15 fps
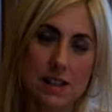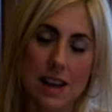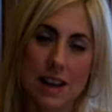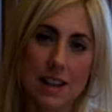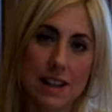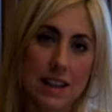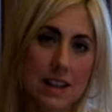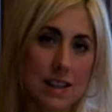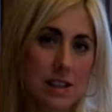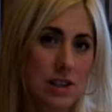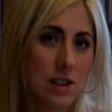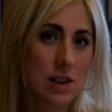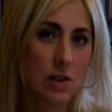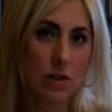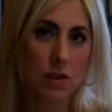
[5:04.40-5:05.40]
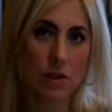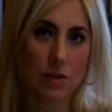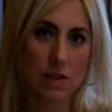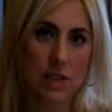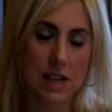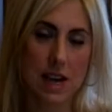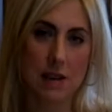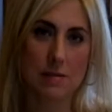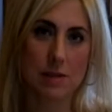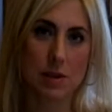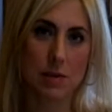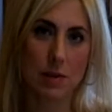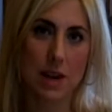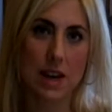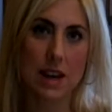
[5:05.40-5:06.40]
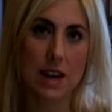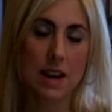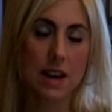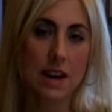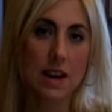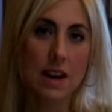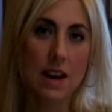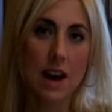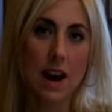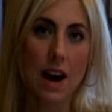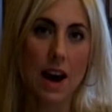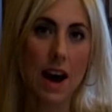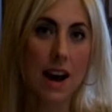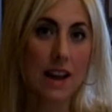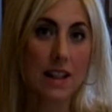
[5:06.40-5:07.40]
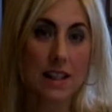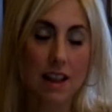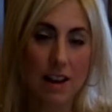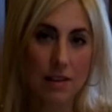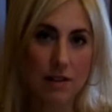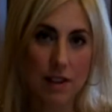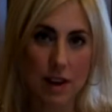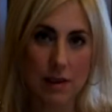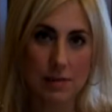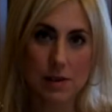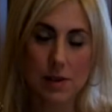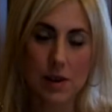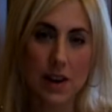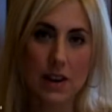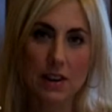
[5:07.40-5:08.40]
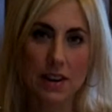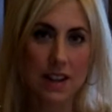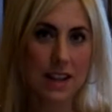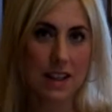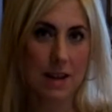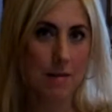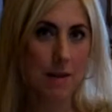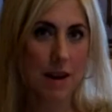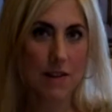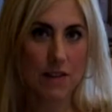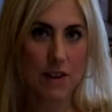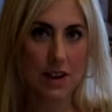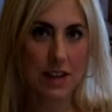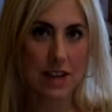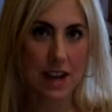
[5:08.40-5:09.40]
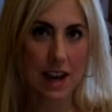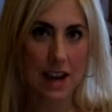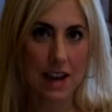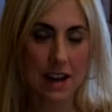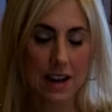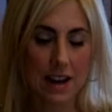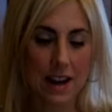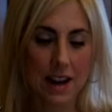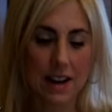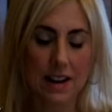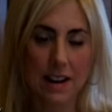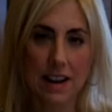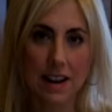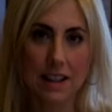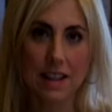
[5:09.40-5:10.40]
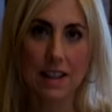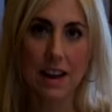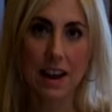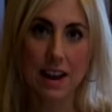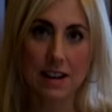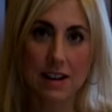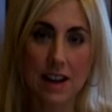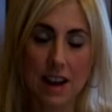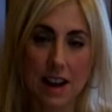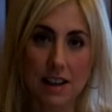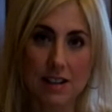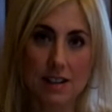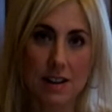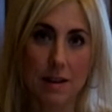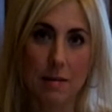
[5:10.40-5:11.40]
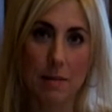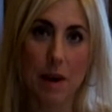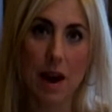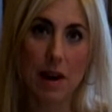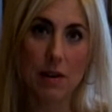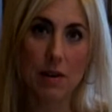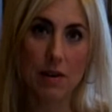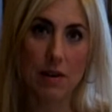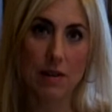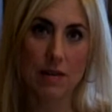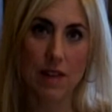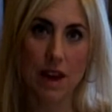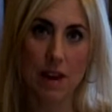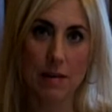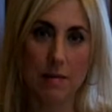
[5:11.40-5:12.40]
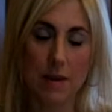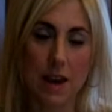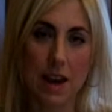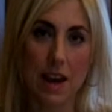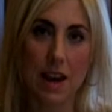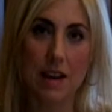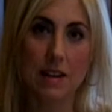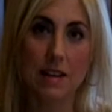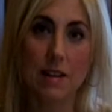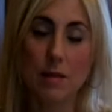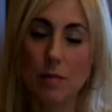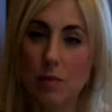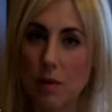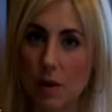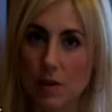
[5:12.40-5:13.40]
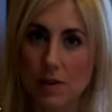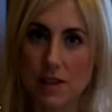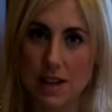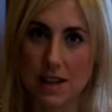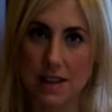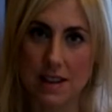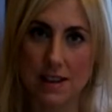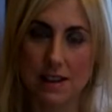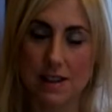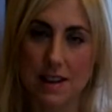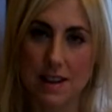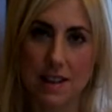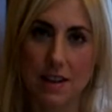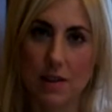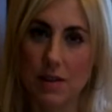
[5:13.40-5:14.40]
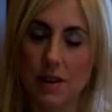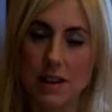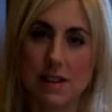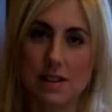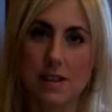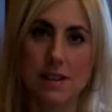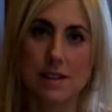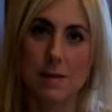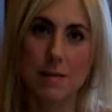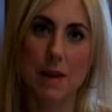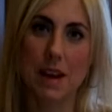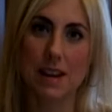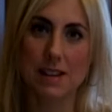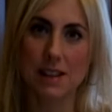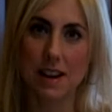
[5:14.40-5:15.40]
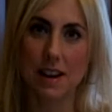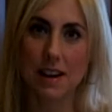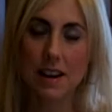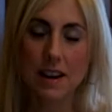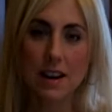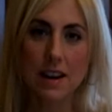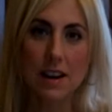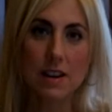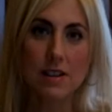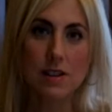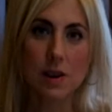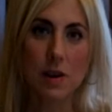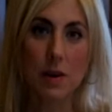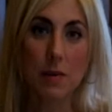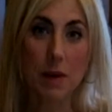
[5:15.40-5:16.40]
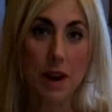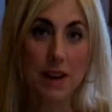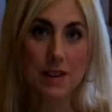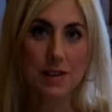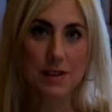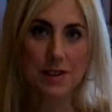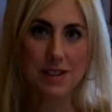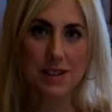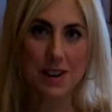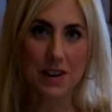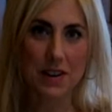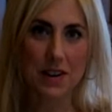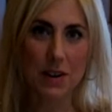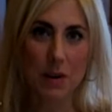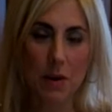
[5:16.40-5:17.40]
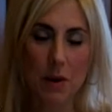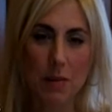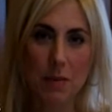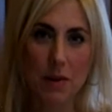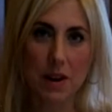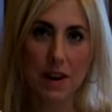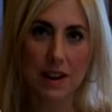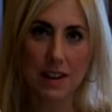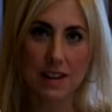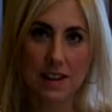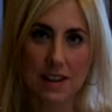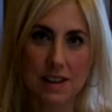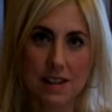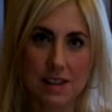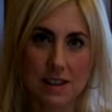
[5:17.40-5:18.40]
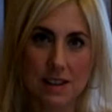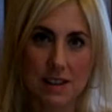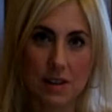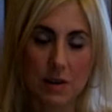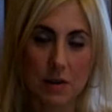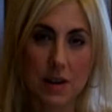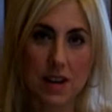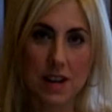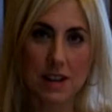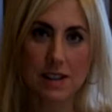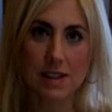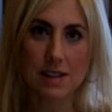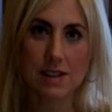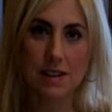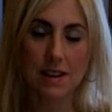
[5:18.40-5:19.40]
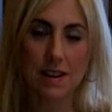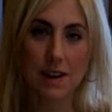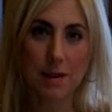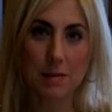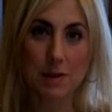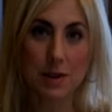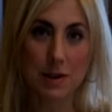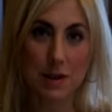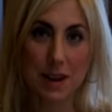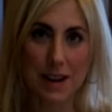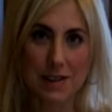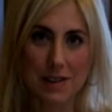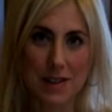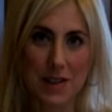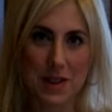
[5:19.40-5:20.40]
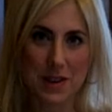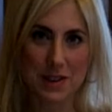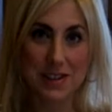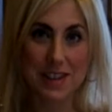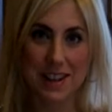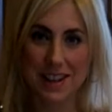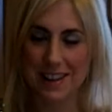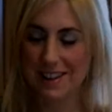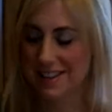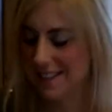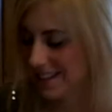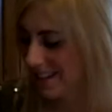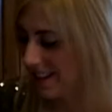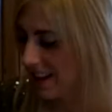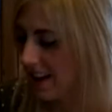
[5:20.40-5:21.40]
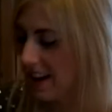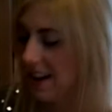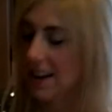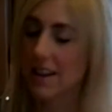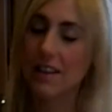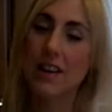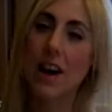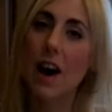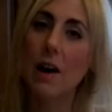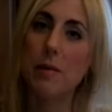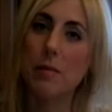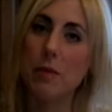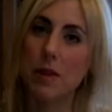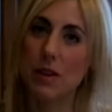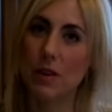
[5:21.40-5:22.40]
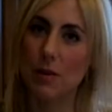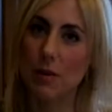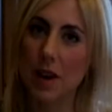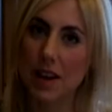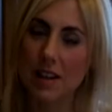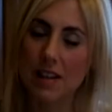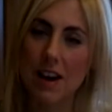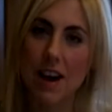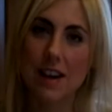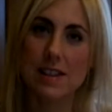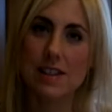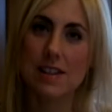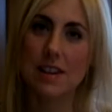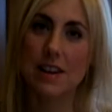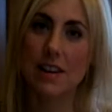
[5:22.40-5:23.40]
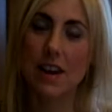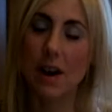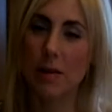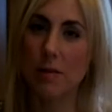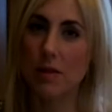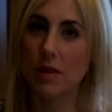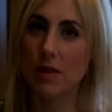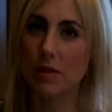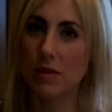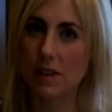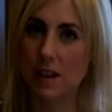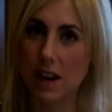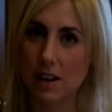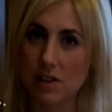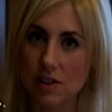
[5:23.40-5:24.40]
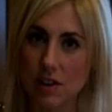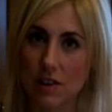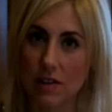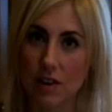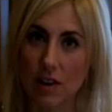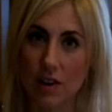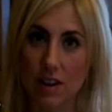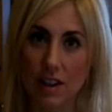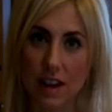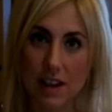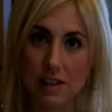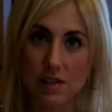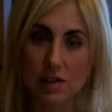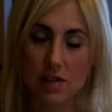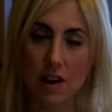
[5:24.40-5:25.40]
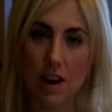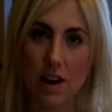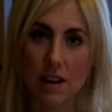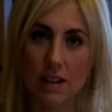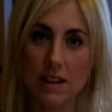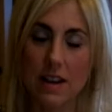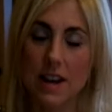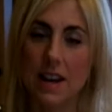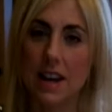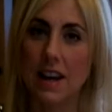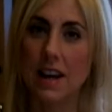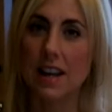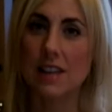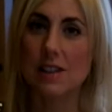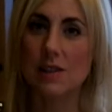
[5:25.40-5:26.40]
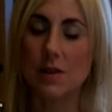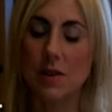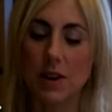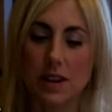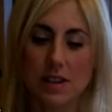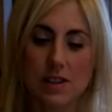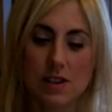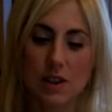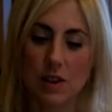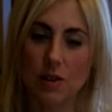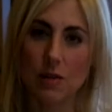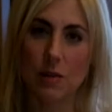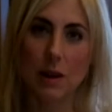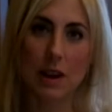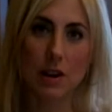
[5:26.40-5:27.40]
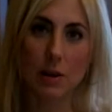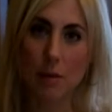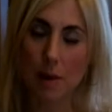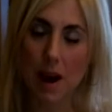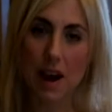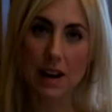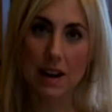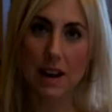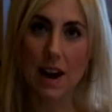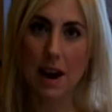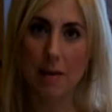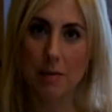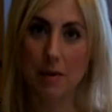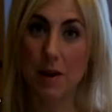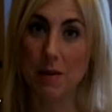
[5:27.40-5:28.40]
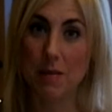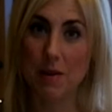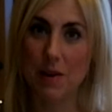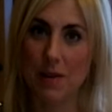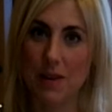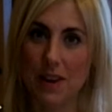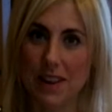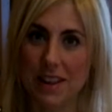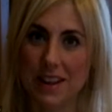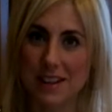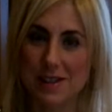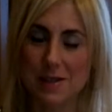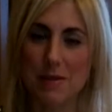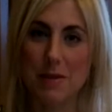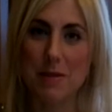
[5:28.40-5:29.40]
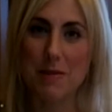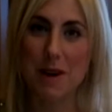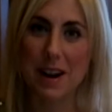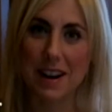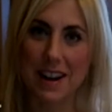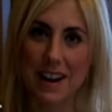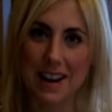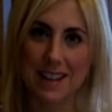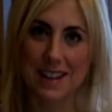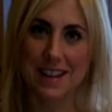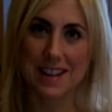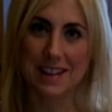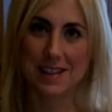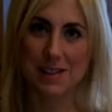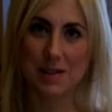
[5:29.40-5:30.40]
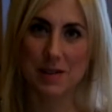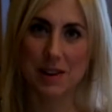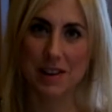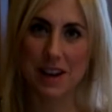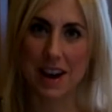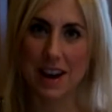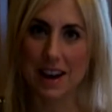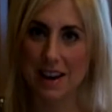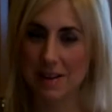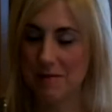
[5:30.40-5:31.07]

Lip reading: at least 2 to 3 times a week. I love them, so I could eat them every day and get the antioxidant power of them, and the protein that's in the greens is amazing. So I want you to start incorporating these greens come 2013. It'll help with your weight loss, it'll help with the reduction of your cholesterol, it's going to make your body operate perfectly. So we want to add these to our diet.